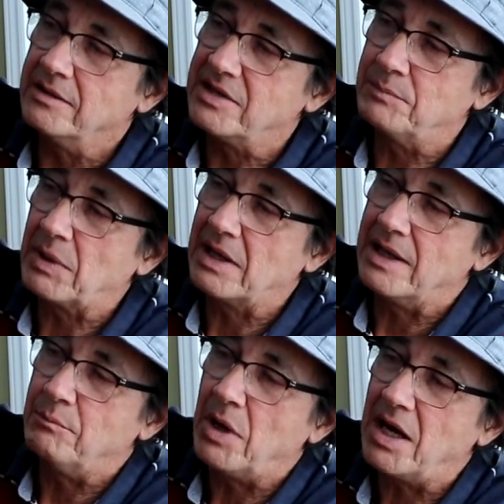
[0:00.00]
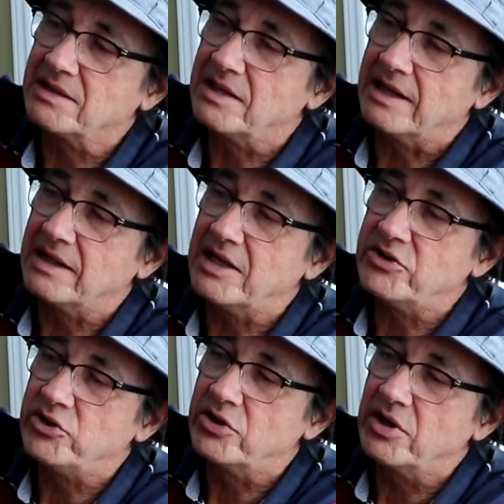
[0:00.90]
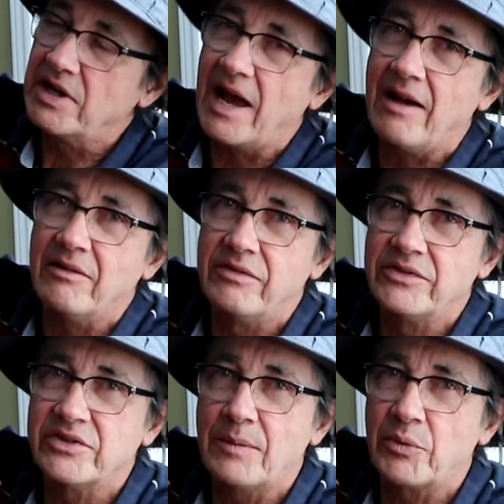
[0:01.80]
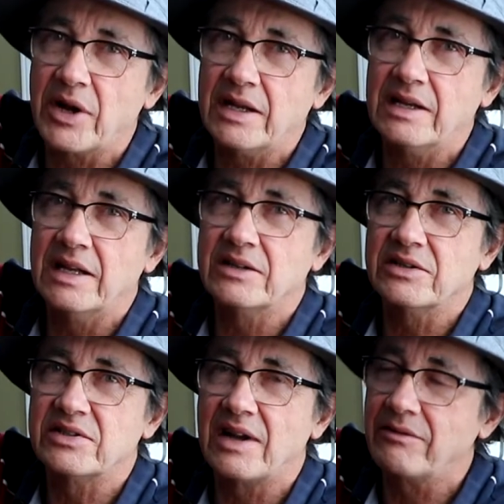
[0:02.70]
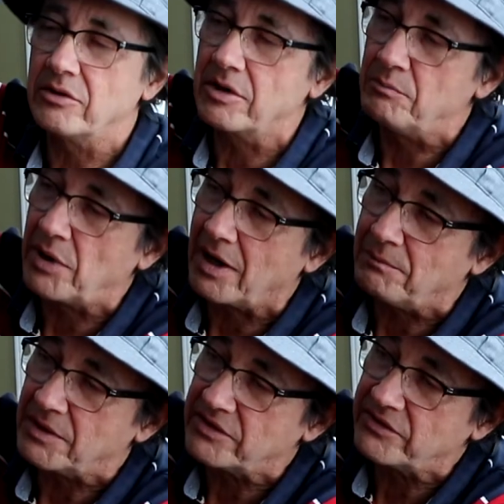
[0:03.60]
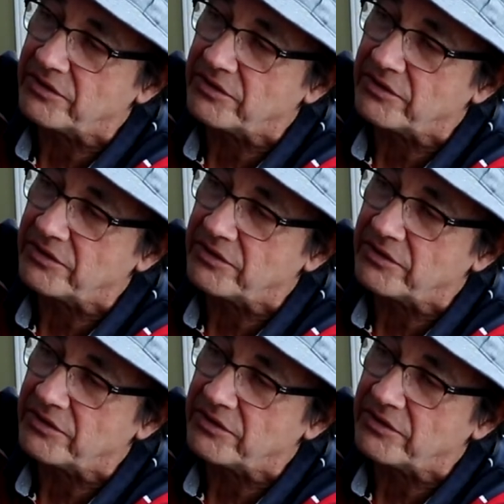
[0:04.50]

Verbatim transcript: Typically a box like this you could have separated into several compartments.